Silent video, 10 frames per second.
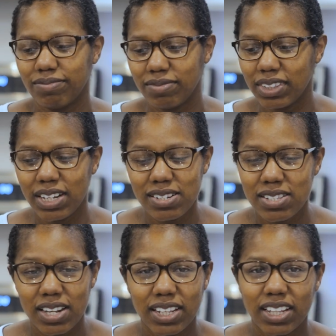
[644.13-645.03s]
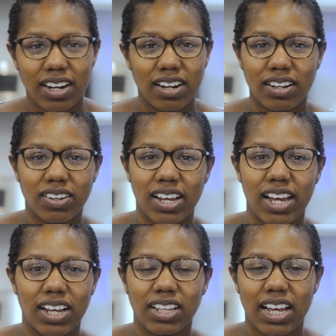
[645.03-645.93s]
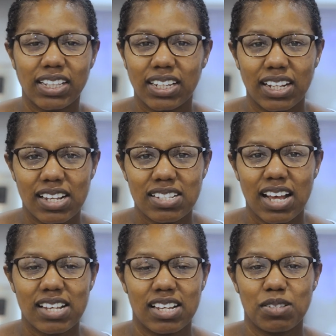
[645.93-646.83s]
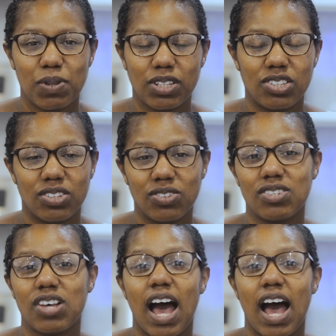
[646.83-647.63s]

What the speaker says: They're sitting there, okay, collecting dust as I speak to you.